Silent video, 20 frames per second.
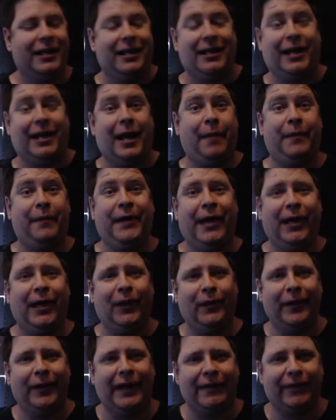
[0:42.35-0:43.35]
Happy
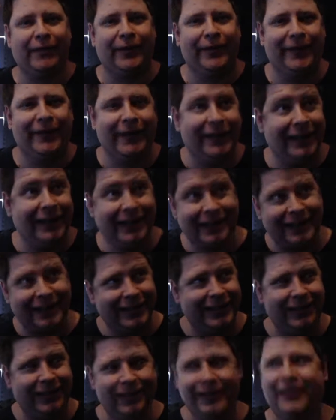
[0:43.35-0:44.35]
Halloween, everyone.
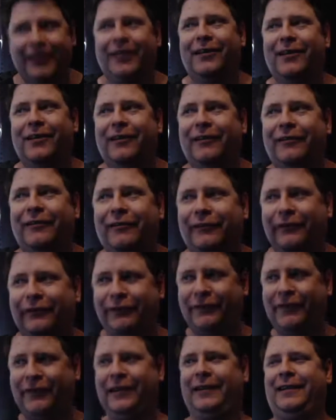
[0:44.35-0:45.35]
Here we are,
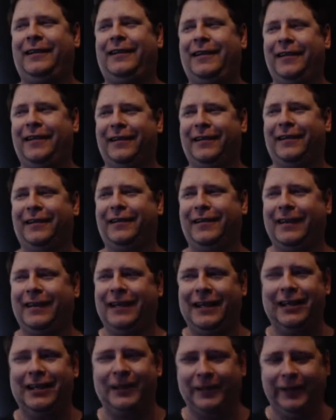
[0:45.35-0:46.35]
finally here,
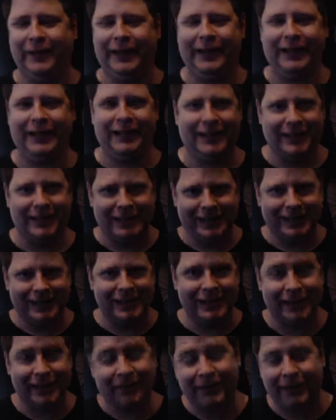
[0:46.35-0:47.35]
Halloween.
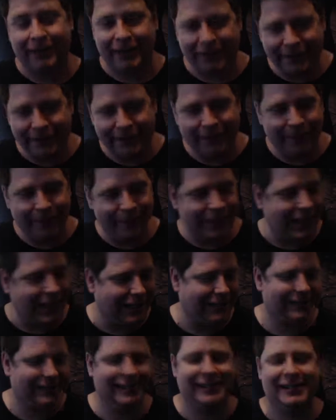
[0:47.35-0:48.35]
So we're going to do the
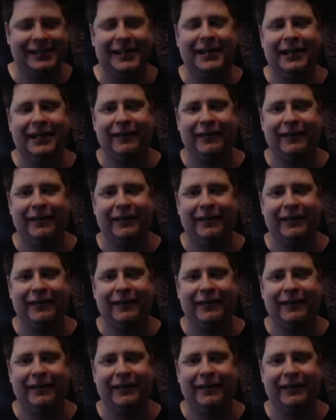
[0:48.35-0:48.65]
unboxings today.